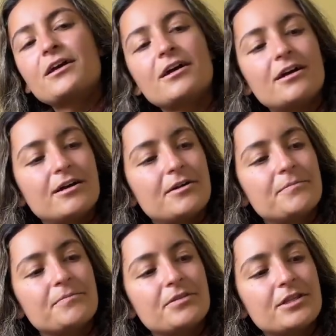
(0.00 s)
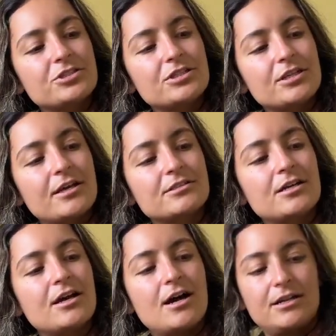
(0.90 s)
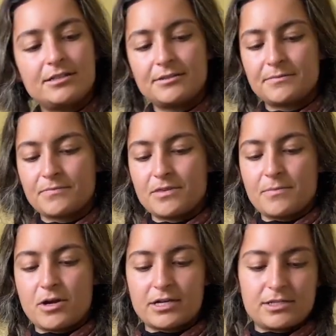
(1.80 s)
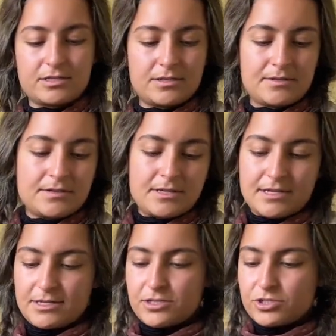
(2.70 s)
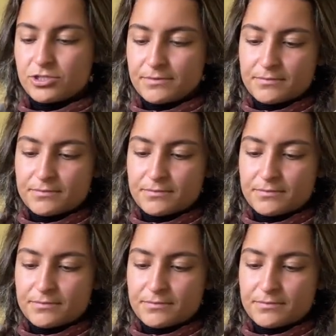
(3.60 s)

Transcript: the Chinat Han, the pocket edition.